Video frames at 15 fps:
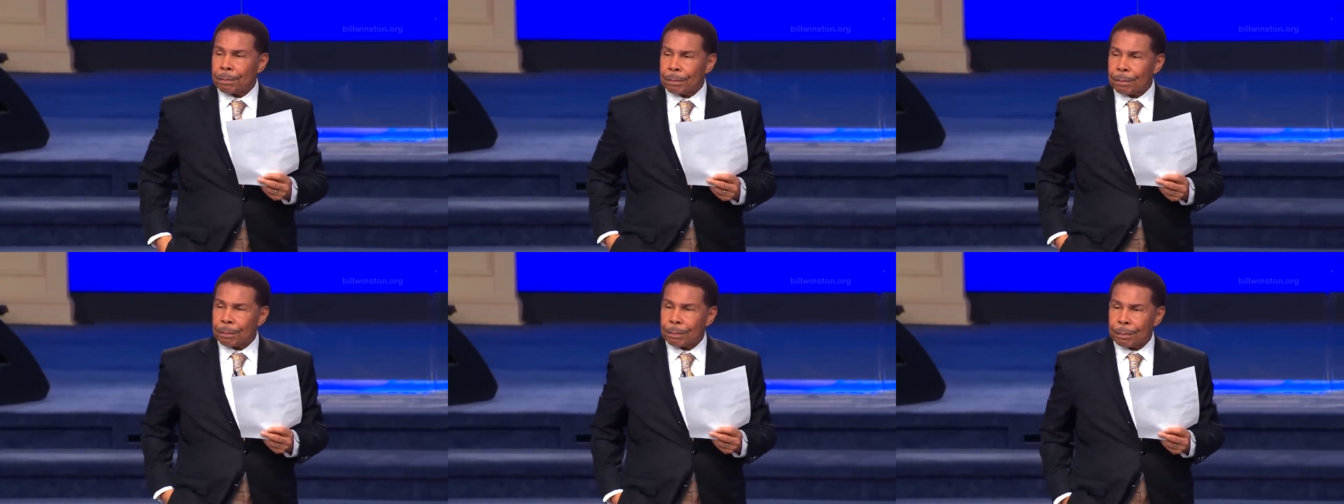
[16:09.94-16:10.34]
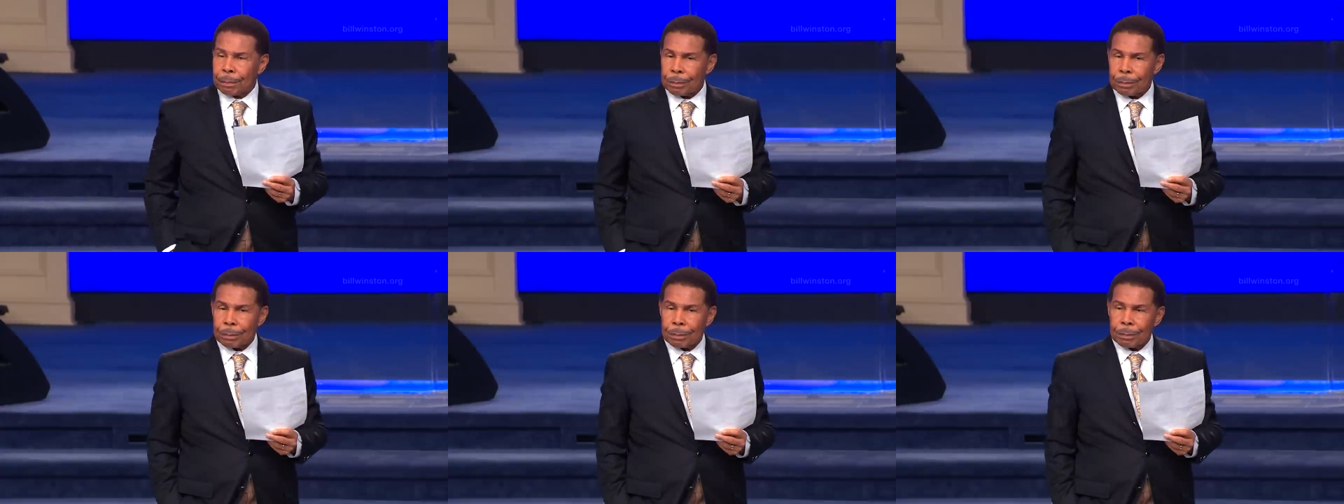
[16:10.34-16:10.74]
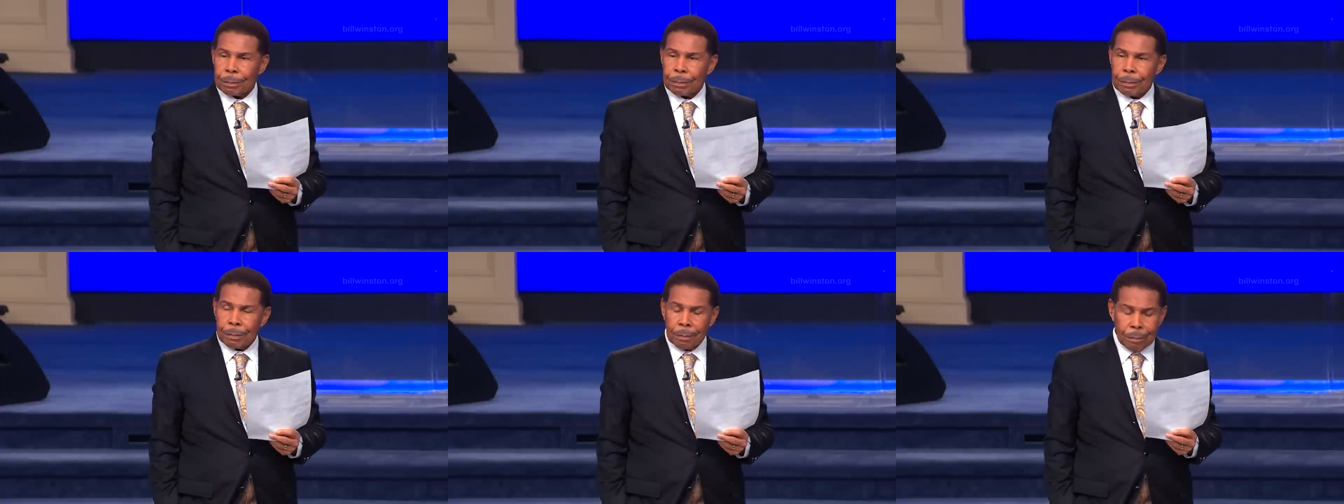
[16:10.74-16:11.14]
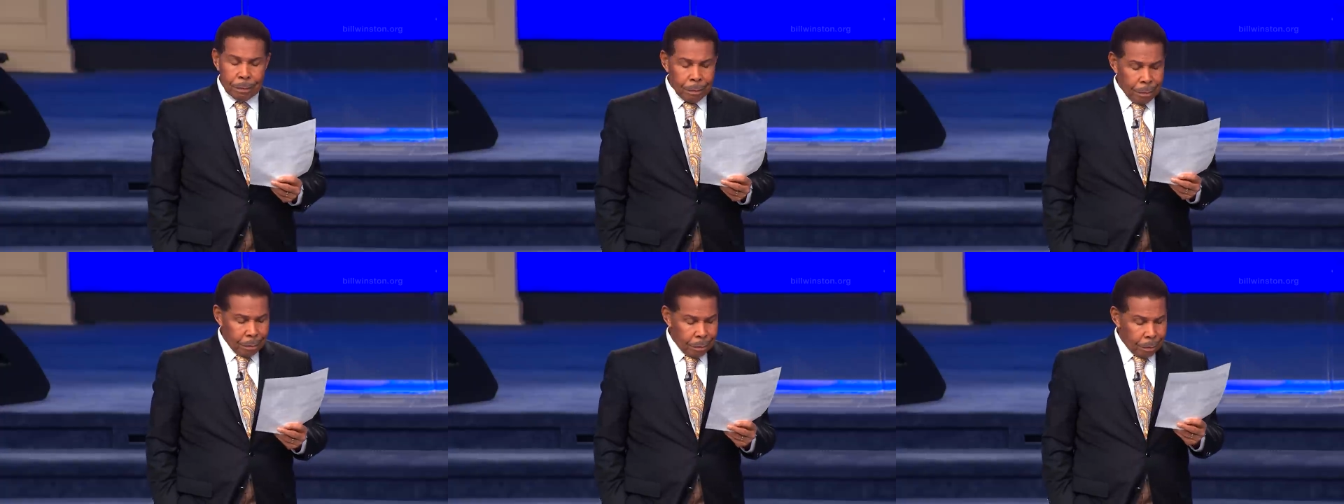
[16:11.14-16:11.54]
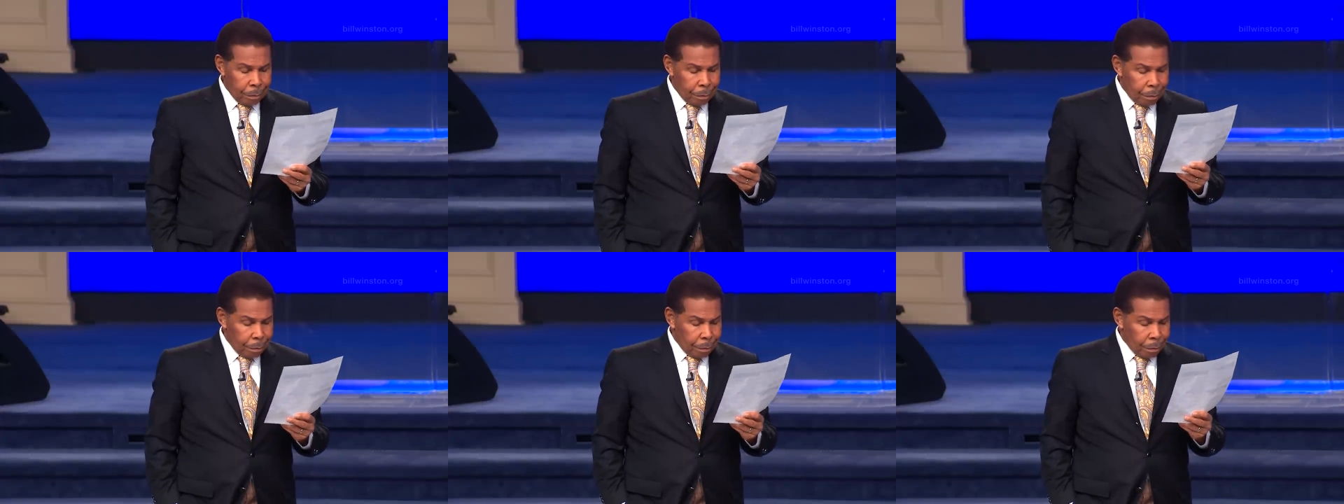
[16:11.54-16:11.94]

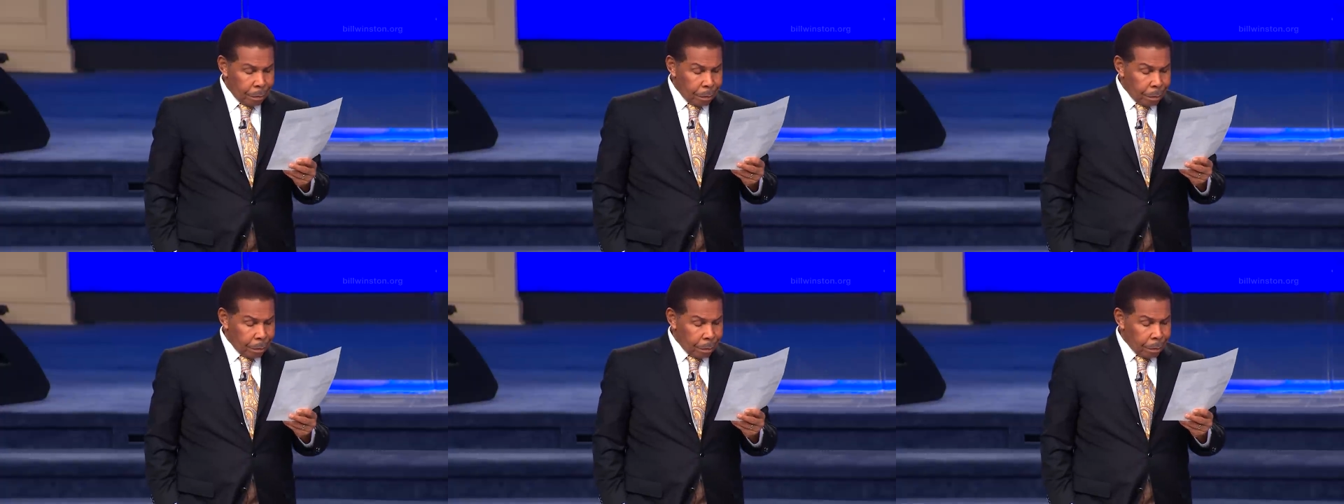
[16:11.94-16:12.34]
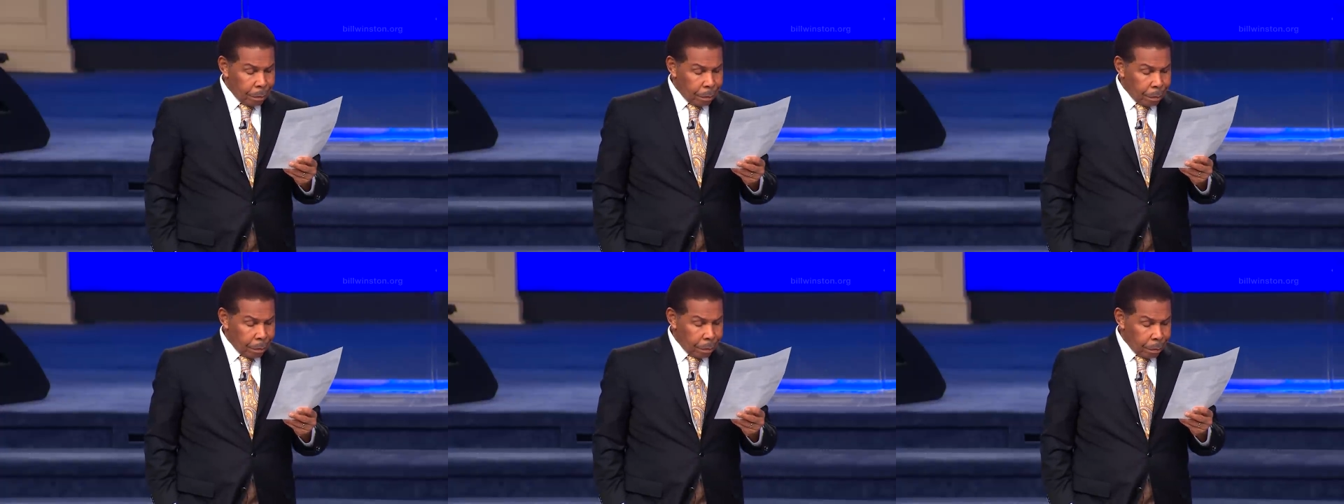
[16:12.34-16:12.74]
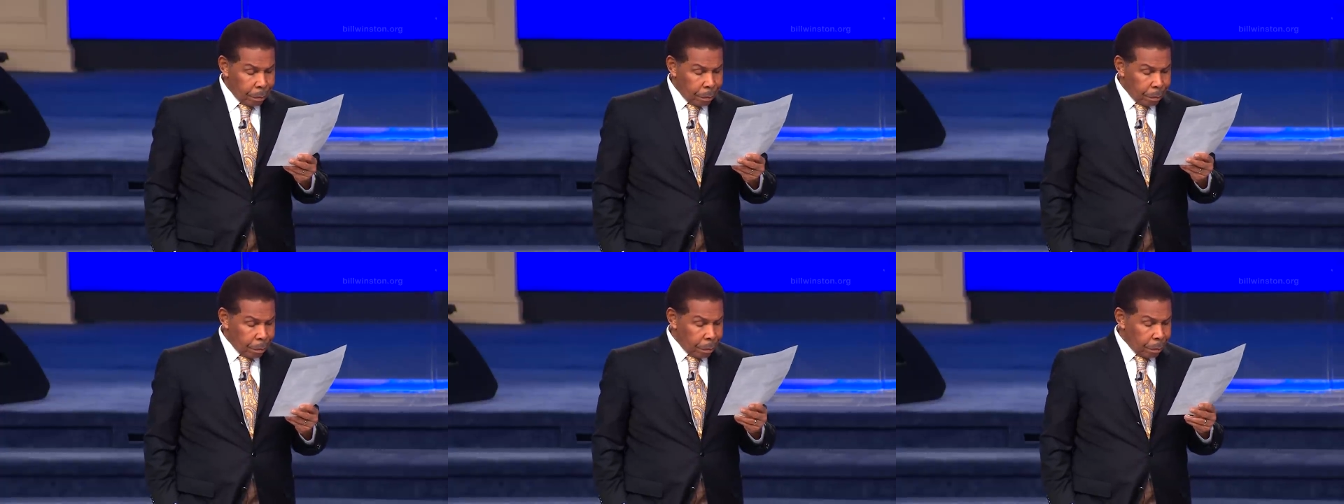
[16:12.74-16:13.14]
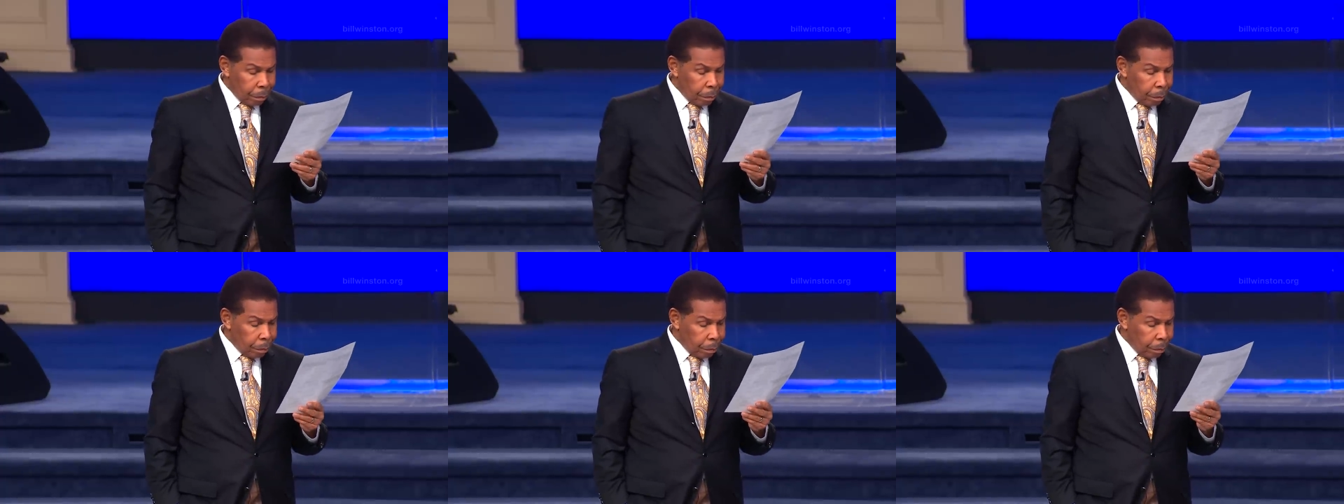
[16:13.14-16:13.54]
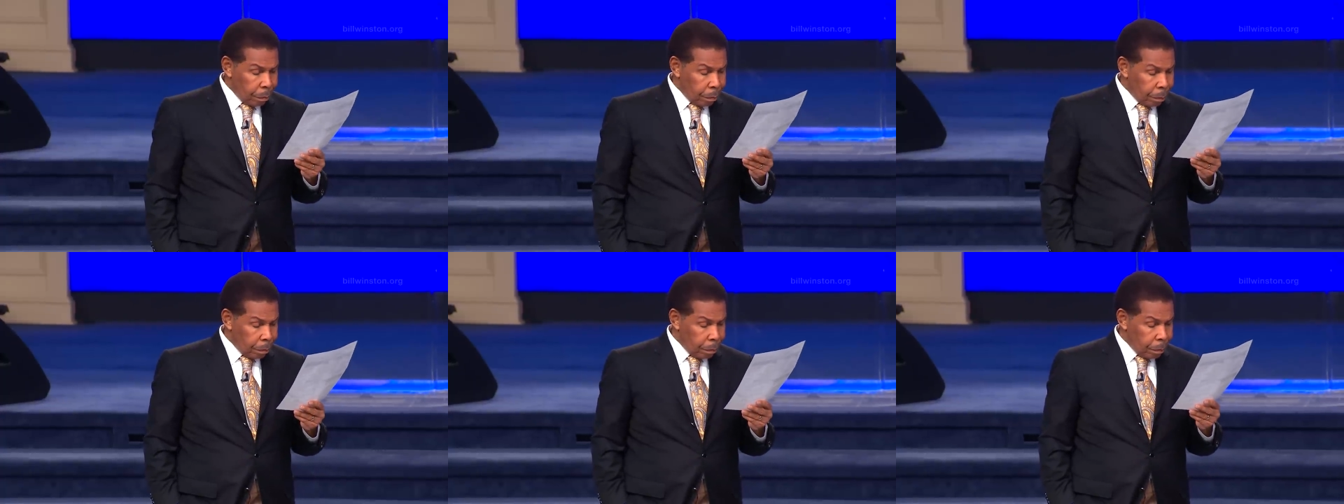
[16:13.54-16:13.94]

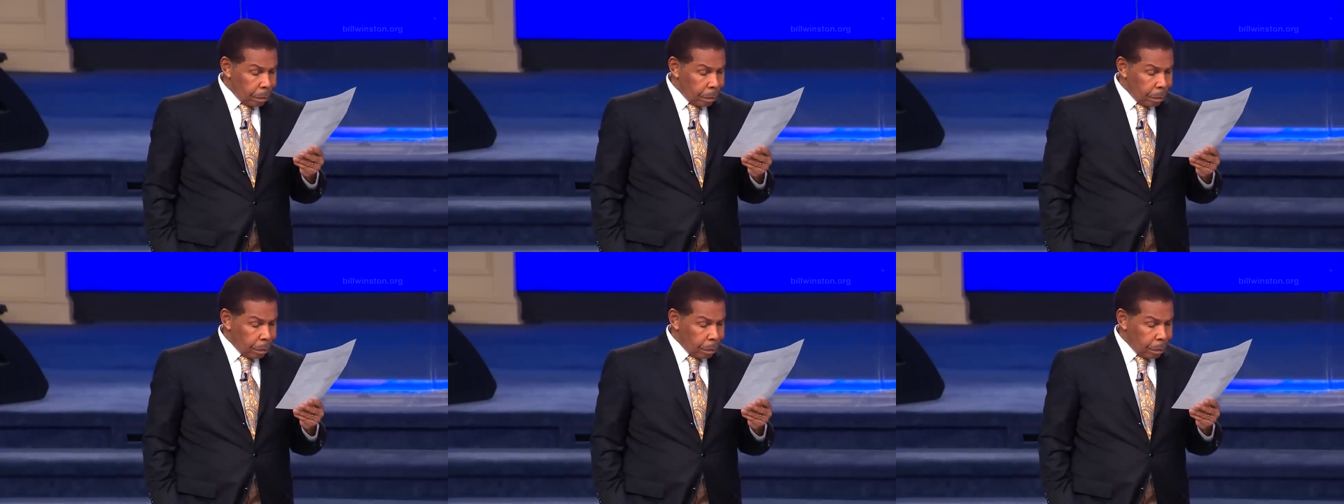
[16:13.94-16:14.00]
Nobody speaks.